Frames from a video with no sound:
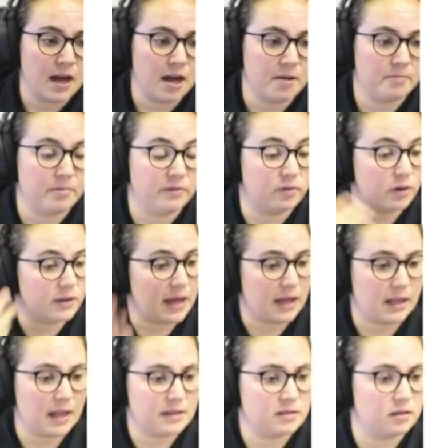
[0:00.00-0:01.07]
before that
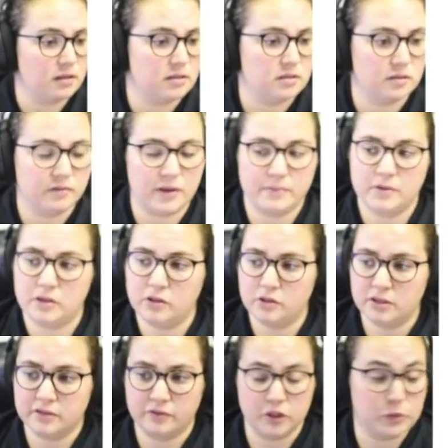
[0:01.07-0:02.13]
class starts, so if I'm going to do this
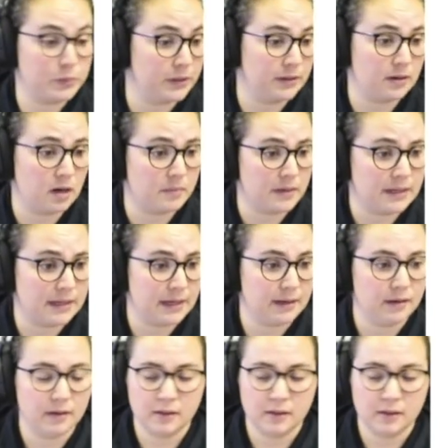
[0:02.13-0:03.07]
first period on Monday,